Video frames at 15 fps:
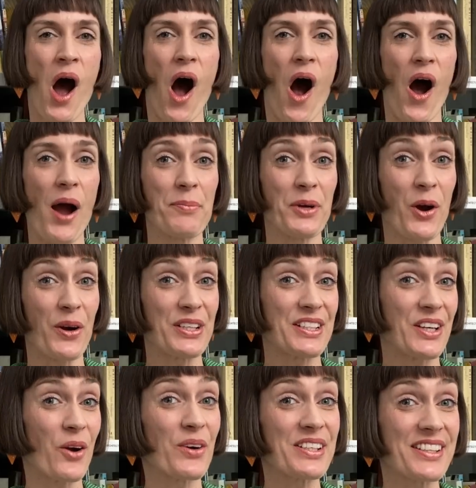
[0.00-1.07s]
I'm going to
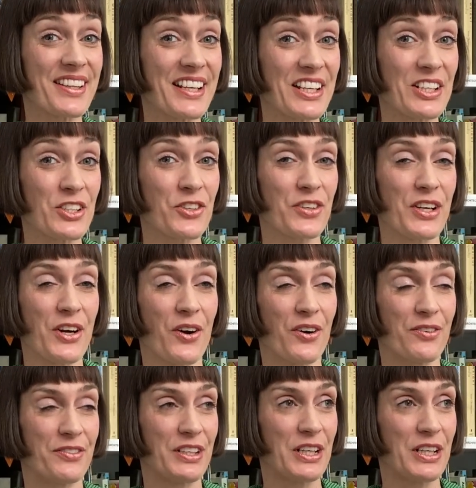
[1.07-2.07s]
go into the history of the